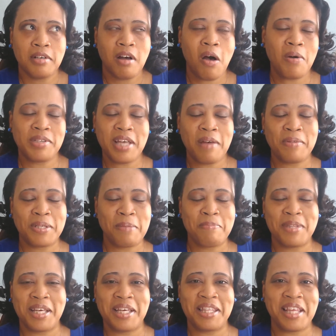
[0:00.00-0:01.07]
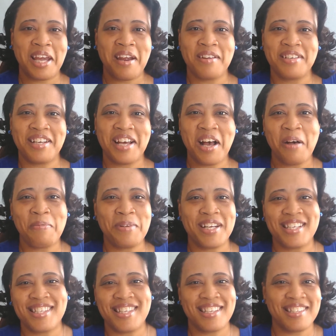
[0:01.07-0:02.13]
always have something there to help
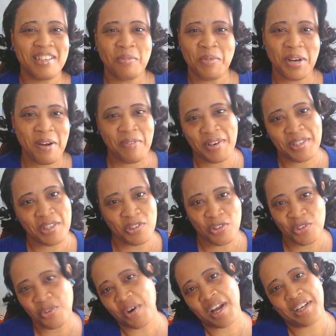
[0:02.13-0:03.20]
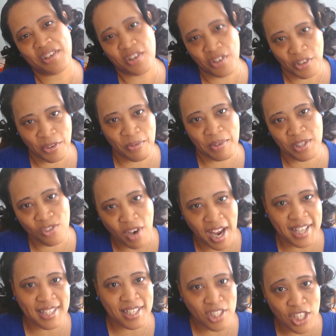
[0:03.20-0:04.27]
and assist in whatever it is that you're trying to do and
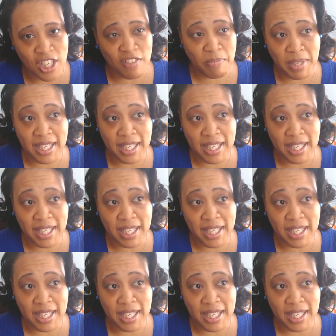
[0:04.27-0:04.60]
trying to achieve.